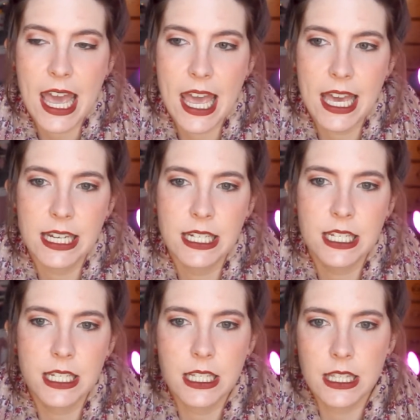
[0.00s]

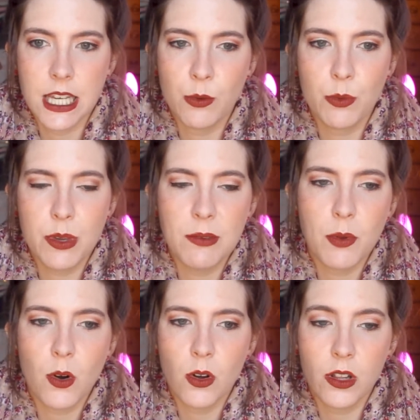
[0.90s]
And there were
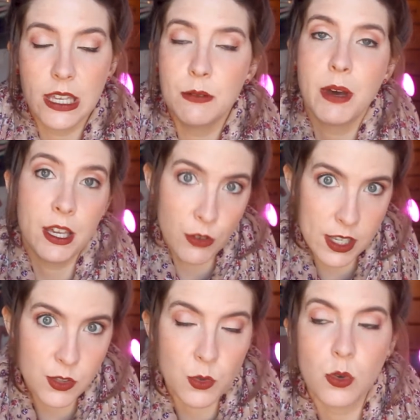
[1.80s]
people in my
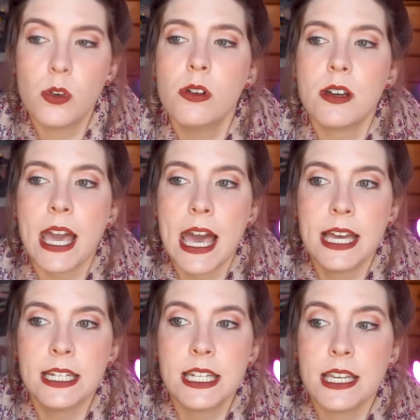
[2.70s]
grade school
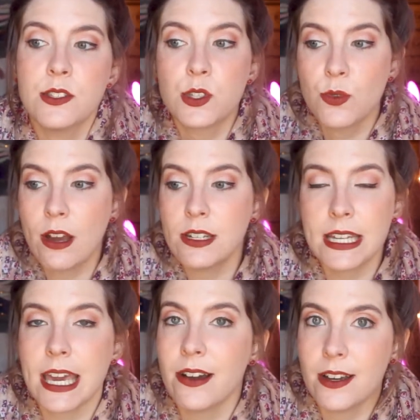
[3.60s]
and in
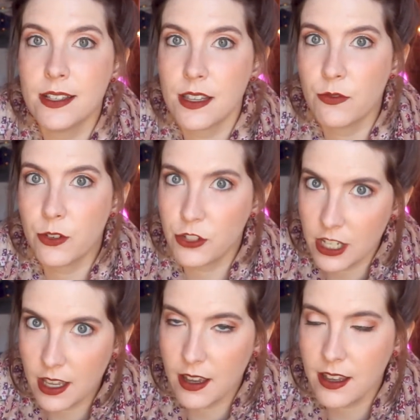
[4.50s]
surrounding areas of
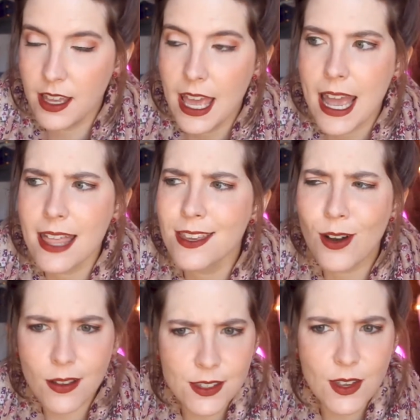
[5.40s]
Virginia, and then
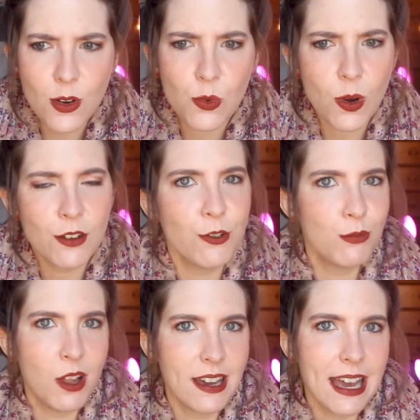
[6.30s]
also one
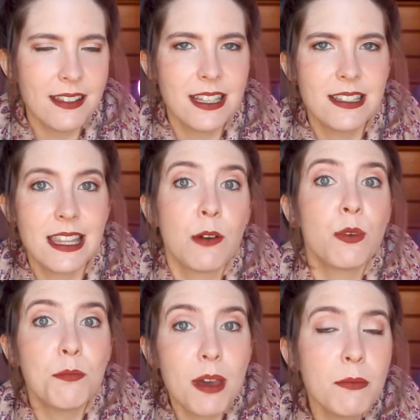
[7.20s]
from Long Island that
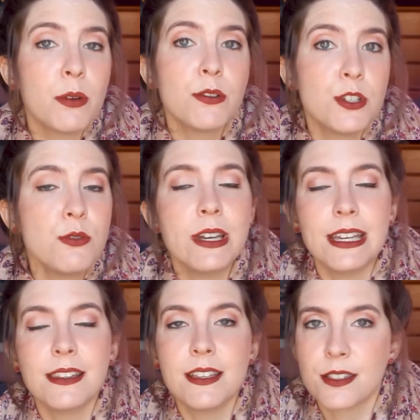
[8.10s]
remember
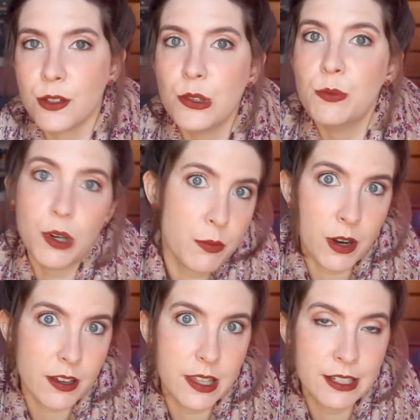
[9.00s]
doing this glue
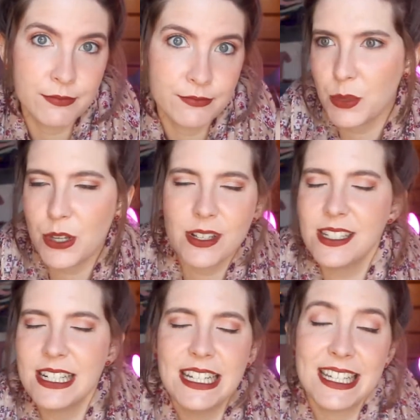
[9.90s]
bookmark thing. But there
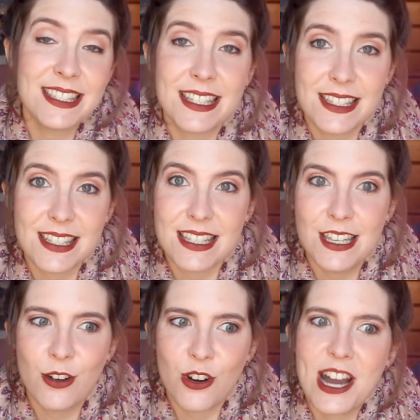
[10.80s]
isn't any
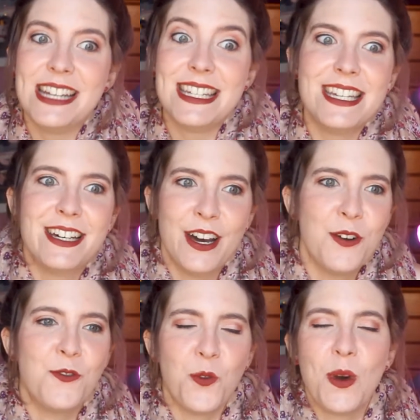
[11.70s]
consistency or idea
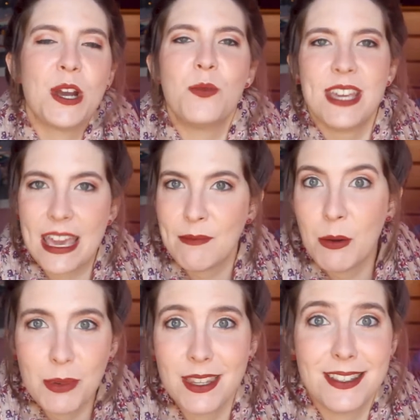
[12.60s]
of where we came
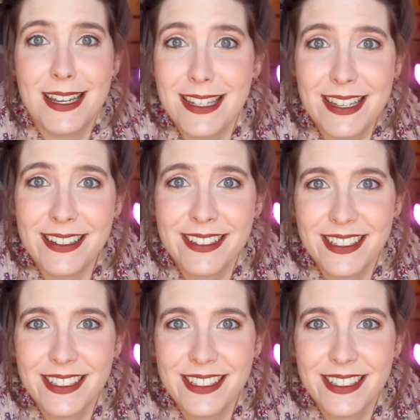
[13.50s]
up with this idea.